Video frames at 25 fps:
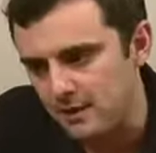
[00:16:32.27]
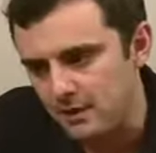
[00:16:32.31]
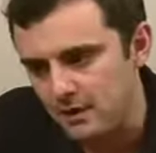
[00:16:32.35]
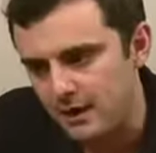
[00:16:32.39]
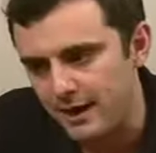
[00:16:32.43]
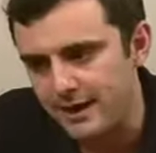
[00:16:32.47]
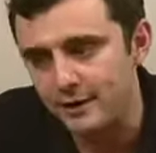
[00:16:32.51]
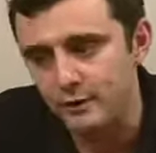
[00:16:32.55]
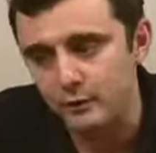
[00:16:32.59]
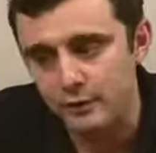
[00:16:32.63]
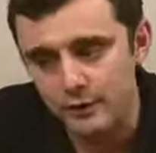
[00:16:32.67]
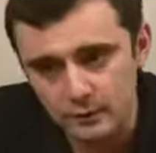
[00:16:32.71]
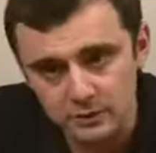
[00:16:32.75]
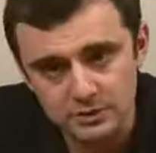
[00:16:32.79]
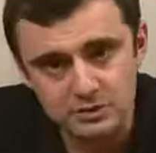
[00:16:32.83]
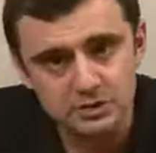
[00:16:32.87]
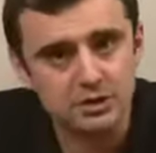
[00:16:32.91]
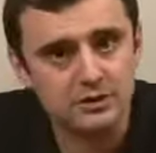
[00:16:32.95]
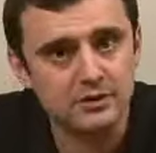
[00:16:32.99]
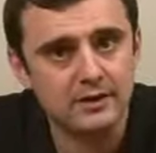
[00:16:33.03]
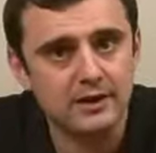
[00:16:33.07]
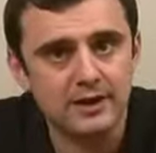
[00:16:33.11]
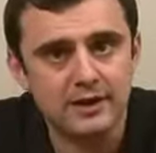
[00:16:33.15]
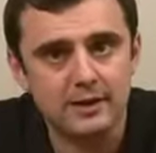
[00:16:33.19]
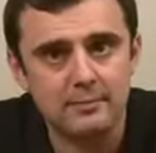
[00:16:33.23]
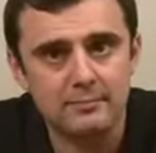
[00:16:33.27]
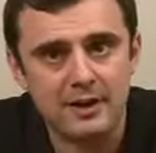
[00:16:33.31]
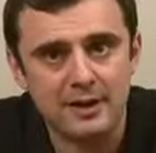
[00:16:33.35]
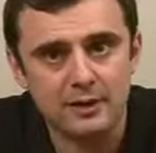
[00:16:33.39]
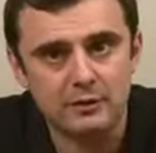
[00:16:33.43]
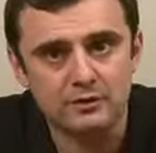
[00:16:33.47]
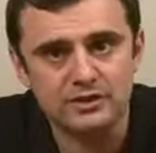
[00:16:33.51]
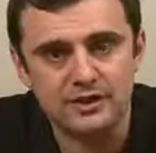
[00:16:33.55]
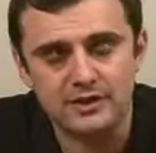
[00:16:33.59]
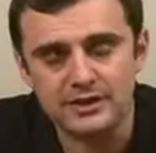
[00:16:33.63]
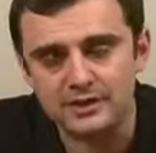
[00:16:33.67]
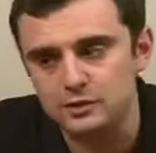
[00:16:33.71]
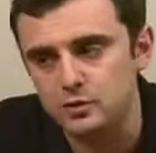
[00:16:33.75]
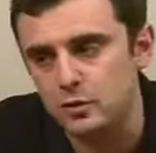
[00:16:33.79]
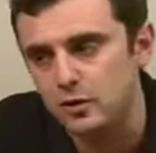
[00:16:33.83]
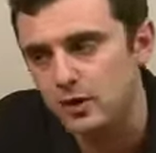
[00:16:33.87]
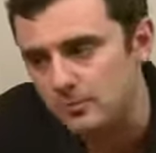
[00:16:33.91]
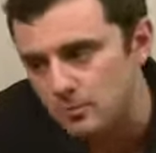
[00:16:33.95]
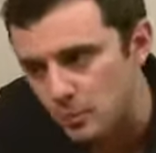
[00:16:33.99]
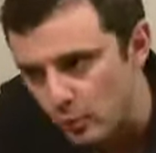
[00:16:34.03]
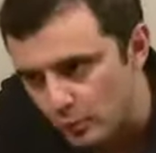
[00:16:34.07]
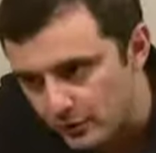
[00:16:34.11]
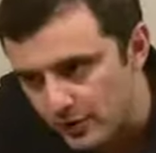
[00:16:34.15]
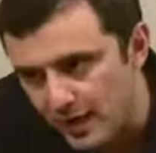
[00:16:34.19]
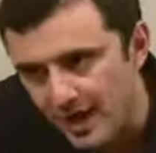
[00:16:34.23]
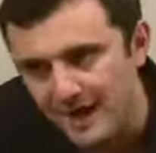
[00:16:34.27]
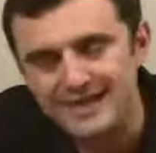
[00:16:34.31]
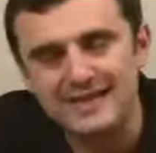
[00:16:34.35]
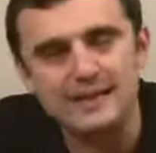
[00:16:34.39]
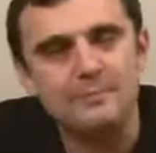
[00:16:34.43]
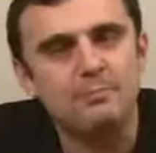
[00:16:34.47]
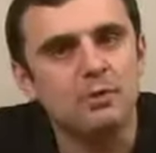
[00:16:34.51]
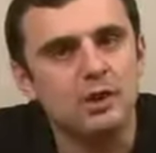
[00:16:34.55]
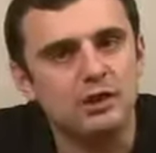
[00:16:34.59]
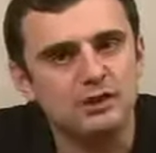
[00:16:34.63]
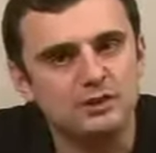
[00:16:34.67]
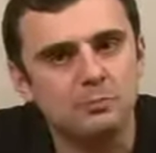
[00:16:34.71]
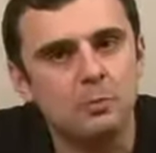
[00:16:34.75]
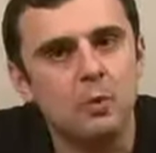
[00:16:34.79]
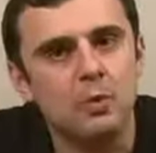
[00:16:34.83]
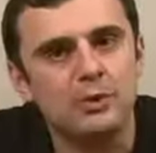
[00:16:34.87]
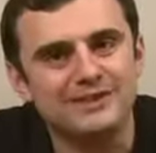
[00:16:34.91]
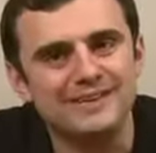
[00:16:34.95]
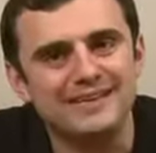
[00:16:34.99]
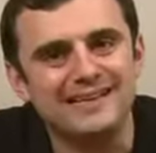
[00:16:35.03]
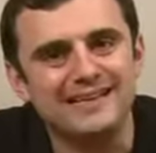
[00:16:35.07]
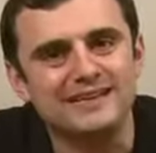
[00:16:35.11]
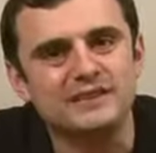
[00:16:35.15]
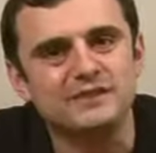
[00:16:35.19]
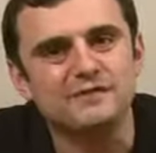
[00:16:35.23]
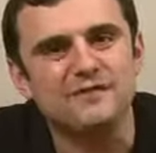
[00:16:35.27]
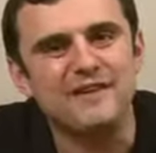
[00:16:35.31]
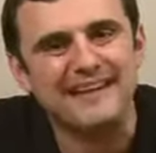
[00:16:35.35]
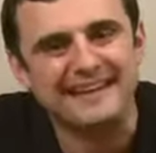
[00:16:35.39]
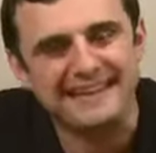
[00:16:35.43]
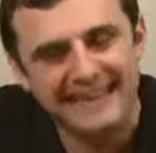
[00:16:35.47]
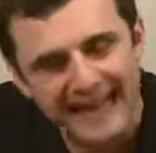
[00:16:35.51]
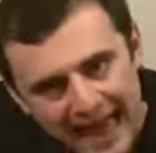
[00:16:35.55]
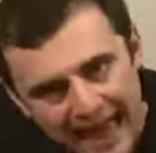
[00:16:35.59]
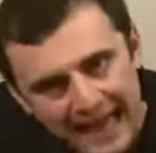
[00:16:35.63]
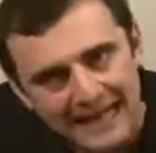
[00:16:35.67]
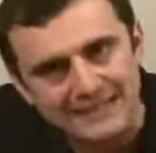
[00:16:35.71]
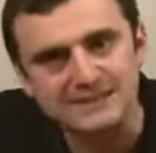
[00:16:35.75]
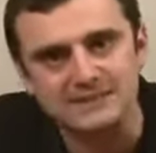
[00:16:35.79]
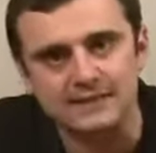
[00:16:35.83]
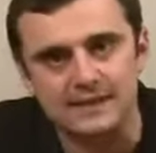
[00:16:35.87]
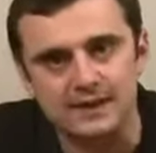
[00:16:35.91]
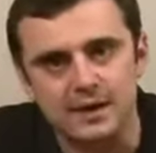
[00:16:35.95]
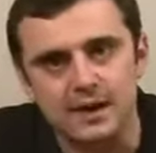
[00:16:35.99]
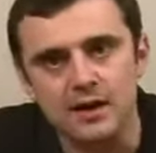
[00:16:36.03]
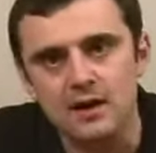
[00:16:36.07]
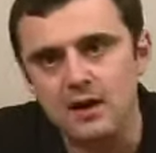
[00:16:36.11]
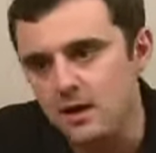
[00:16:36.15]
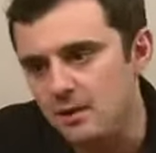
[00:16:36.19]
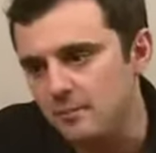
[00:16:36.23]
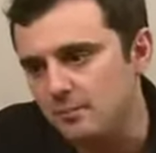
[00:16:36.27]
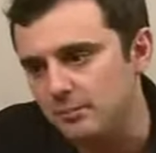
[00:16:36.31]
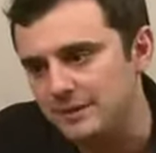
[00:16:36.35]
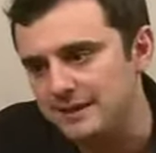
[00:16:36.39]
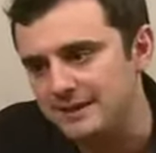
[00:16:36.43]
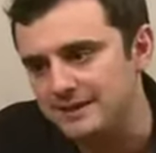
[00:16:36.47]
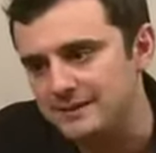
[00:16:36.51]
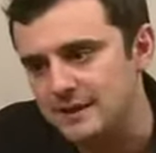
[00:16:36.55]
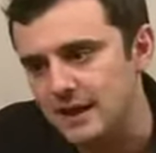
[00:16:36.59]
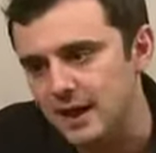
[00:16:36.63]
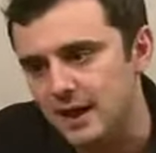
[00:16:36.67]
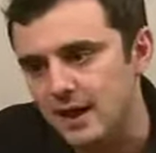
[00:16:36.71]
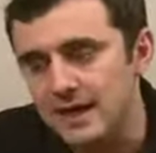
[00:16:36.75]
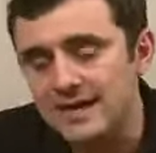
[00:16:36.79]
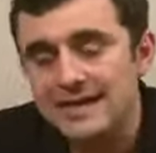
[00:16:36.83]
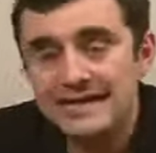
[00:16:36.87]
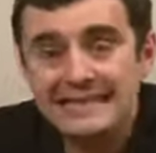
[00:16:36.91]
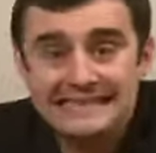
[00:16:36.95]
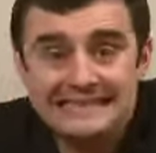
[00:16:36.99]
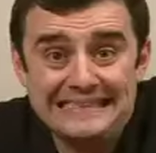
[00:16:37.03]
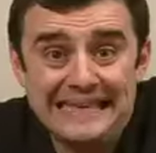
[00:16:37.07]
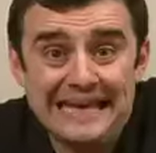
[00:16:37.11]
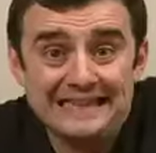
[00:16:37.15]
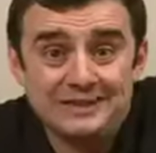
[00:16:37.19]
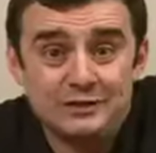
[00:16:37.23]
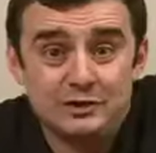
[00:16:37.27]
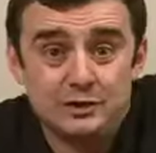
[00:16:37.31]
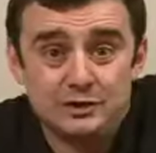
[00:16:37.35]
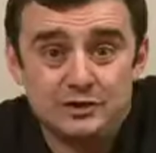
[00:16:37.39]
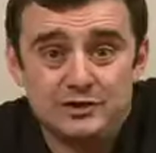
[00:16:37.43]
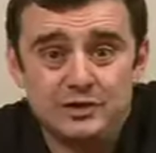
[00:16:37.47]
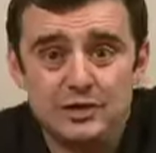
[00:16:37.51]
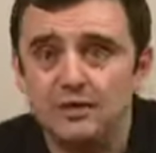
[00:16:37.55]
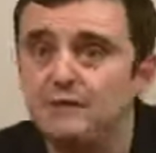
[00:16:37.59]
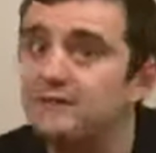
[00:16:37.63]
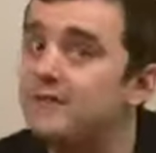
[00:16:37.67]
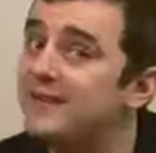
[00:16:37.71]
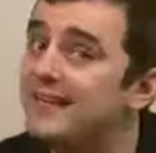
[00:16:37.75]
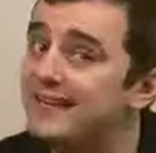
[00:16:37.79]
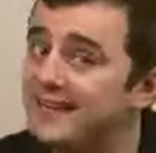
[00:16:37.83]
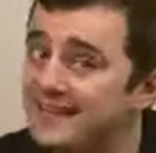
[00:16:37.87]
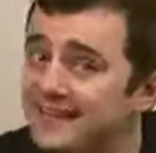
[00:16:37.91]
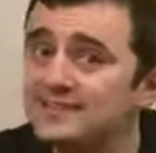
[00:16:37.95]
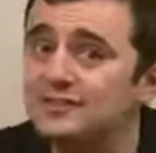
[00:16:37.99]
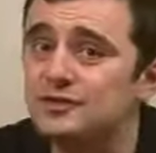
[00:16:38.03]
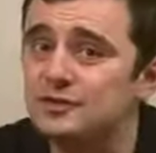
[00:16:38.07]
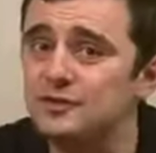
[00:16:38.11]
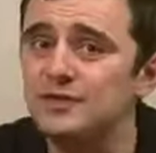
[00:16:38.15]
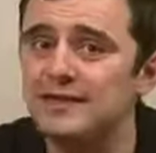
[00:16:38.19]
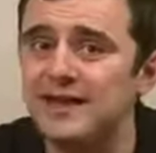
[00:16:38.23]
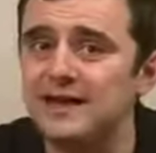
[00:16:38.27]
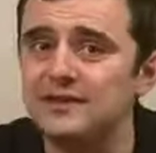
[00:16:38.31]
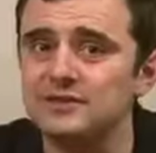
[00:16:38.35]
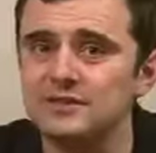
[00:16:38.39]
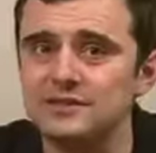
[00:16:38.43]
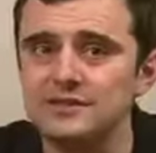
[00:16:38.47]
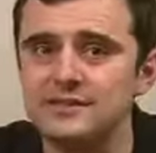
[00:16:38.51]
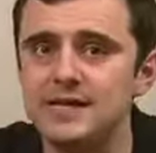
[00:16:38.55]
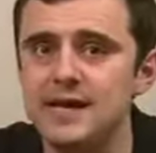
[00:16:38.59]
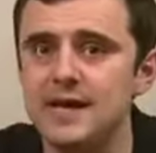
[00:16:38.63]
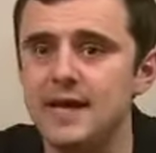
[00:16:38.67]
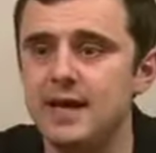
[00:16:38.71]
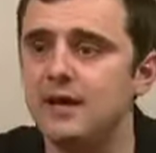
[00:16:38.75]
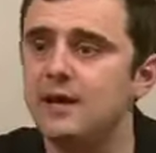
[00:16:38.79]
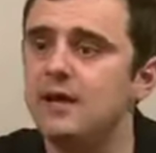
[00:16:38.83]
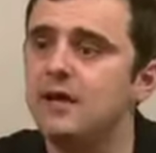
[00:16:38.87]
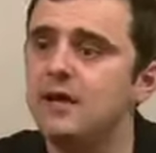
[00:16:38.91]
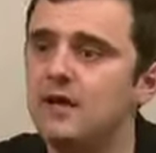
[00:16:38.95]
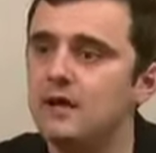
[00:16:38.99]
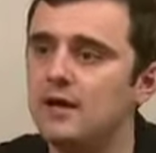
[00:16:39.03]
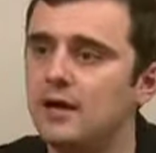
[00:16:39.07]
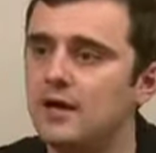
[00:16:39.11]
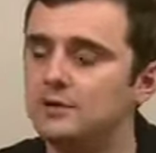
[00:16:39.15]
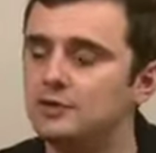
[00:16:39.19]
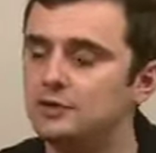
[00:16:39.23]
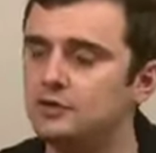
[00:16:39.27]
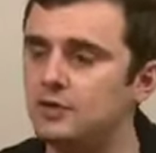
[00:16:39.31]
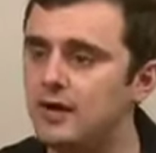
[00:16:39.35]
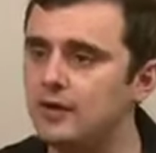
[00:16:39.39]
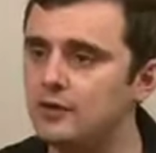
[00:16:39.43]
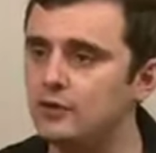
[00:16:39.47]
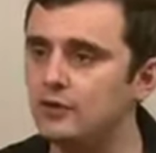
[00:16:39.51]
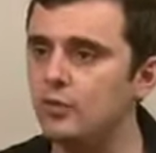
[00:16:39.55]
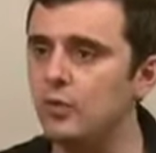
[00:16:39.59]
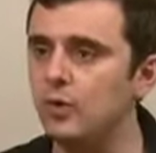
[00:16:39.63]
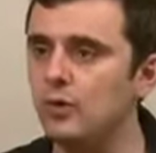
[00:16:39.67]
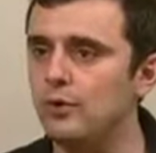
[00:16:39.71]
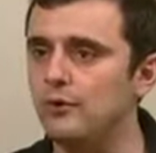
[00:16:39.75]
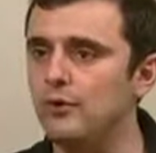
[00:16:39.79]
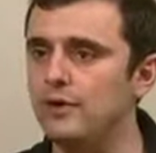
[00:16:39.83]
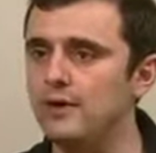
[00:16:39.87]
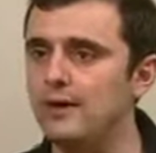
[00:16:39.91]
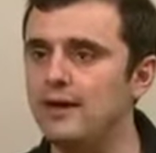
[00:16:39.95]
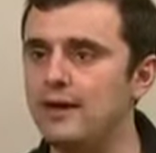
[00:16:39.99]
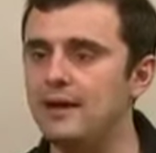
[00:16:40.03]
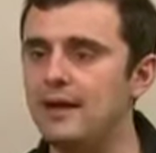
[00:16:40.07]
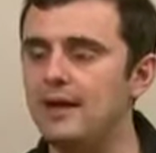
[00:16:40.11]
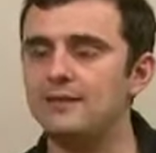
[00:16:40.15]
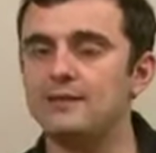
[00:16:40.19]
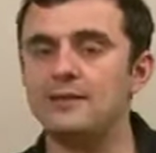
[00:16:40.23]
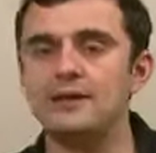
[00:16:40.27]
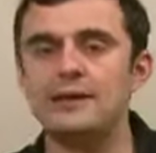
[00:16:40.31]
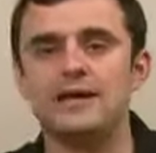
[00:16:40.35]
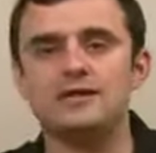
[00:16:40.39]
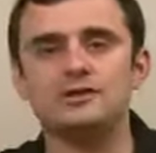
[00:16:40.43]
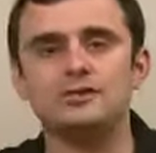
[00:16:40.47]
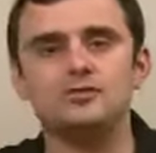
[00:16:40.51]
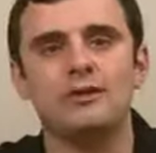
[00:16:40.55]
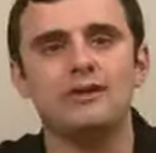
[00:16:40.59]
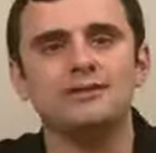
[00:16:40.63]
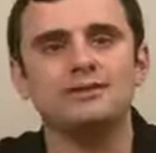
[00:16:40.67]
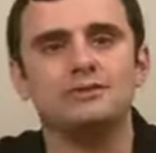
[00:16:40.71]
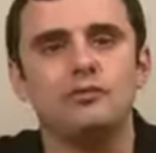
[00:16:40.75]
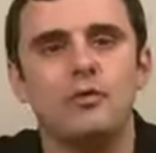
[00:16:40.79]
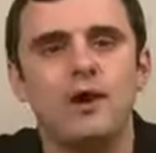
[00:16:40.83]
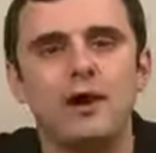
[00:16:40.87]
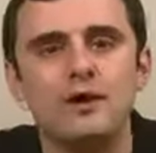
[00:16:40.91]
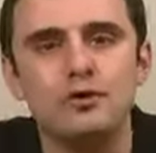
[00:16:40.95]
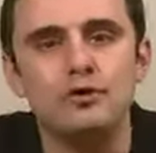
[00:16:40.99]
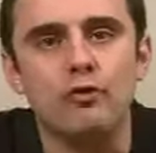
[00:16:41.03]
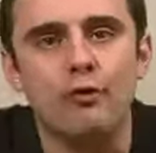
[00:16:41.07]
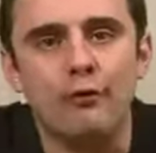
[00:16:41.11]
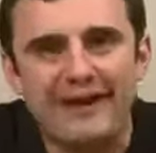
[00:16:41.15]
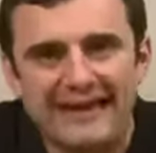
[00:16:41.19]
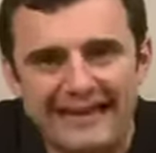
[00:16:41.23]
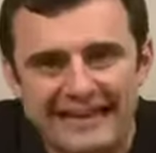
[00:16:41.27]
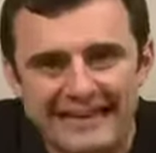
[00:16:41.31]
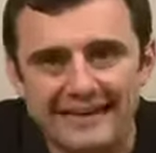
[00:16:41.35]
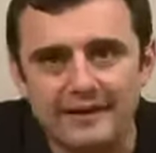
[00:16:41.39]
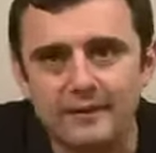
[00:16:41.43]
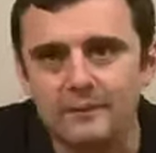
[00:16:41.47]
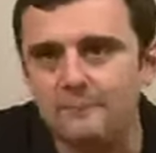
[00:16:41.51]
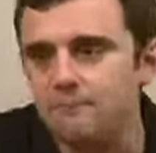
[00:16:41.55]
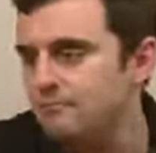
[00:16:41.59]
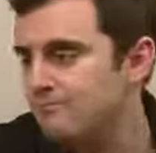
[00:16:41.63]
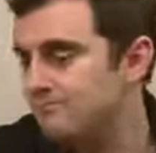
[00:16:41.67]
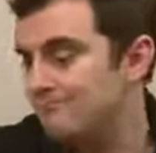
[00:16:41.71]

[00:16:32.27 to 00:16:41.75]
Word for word: I agree with Schildknecht and Meadows on this one. I'm going 90 plus points. I think it's fantastic. Please uh, text yourself. It is 2010 and try to order it at the next restaurant you're in.